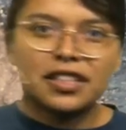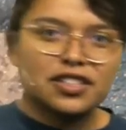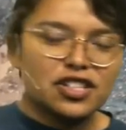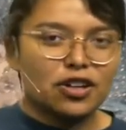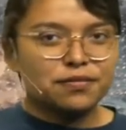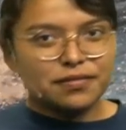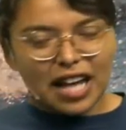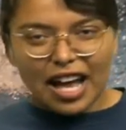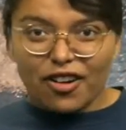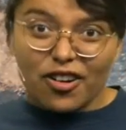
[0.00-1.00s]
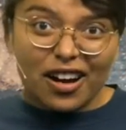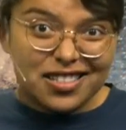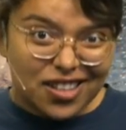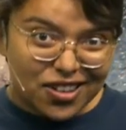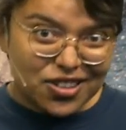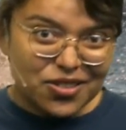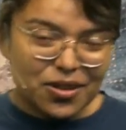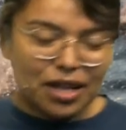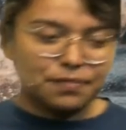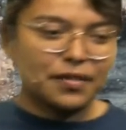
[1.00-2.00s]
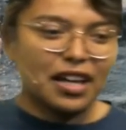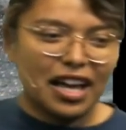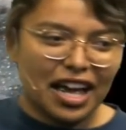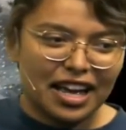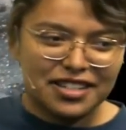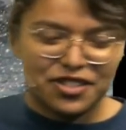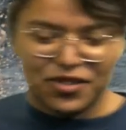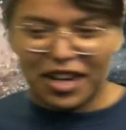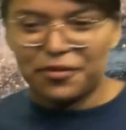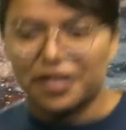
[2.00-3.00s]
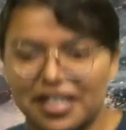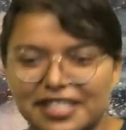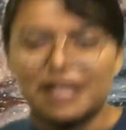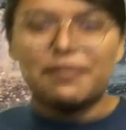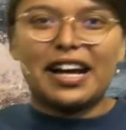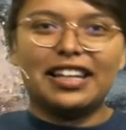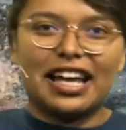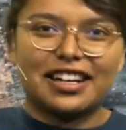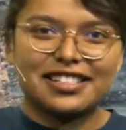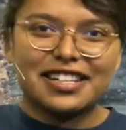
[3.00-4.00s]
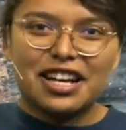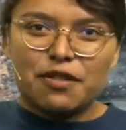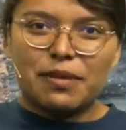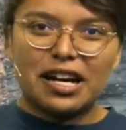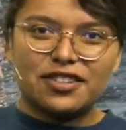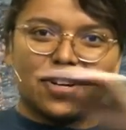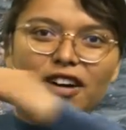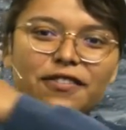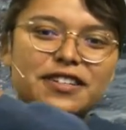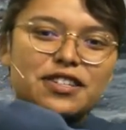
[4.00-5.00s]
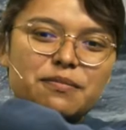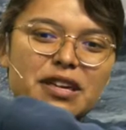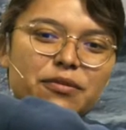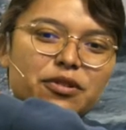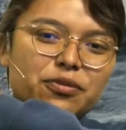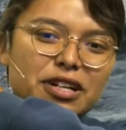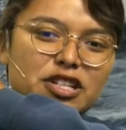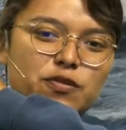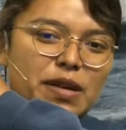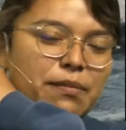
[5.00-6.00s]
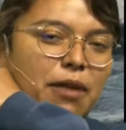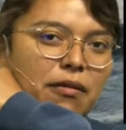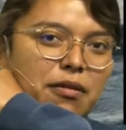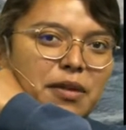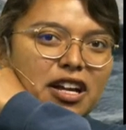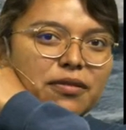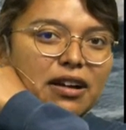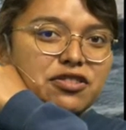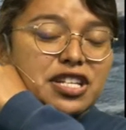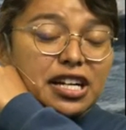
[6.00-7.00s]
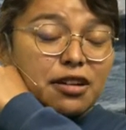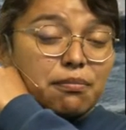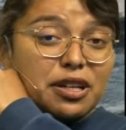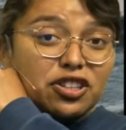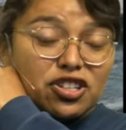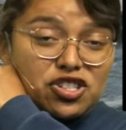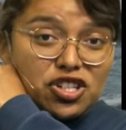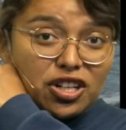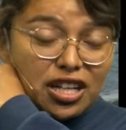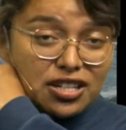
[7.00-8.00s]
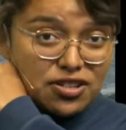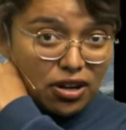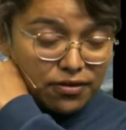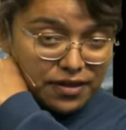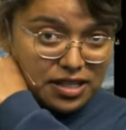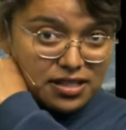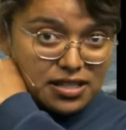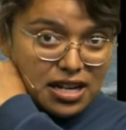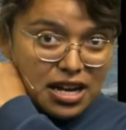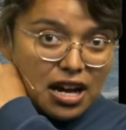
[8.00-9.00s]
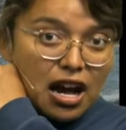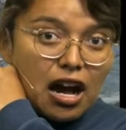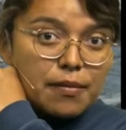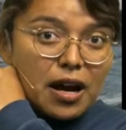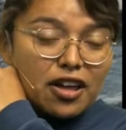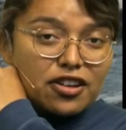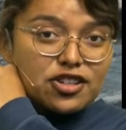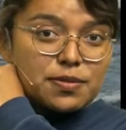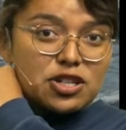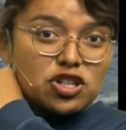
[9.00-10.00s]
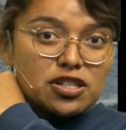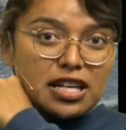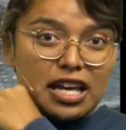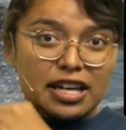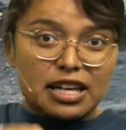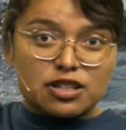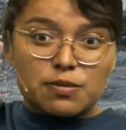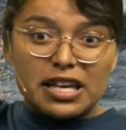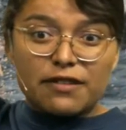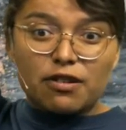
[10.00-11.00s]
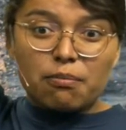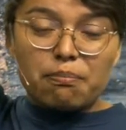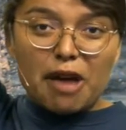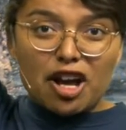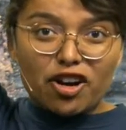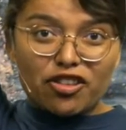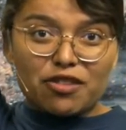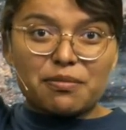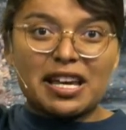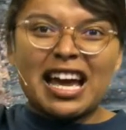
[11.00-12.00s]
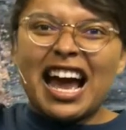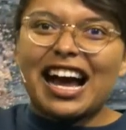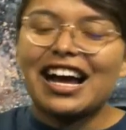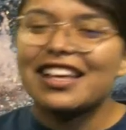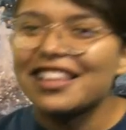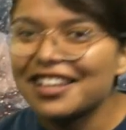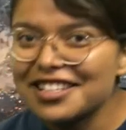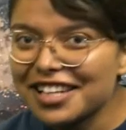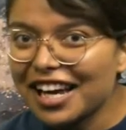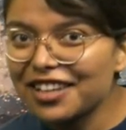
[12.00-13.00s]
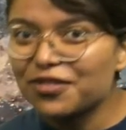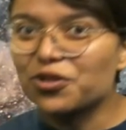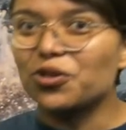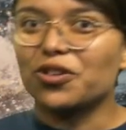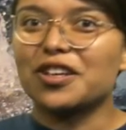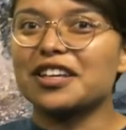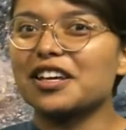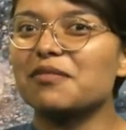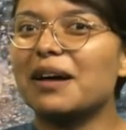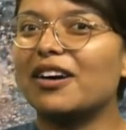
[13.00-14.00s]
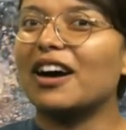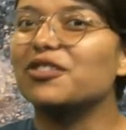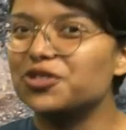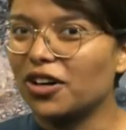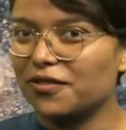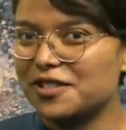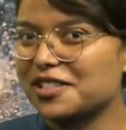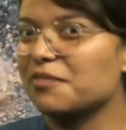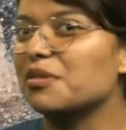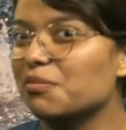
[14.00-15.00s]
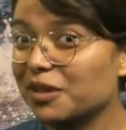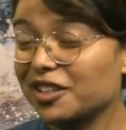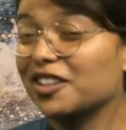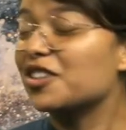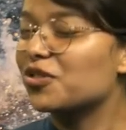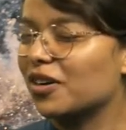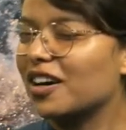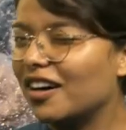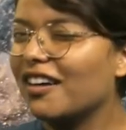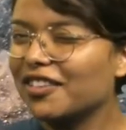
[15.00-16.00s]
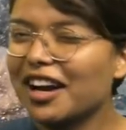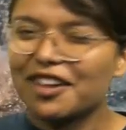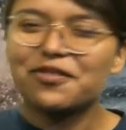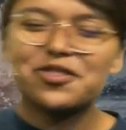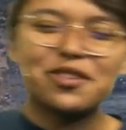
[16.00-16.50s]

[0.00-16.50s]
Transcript: so I don't know how tall you are and you can't really see my legs. But a dolphin to me would reach me probably around here. But there's certain dolphins, um, other species that can get to be even bigger than me. I think it's kind of cool thinking about how dolphins can be bigger than you or how other animals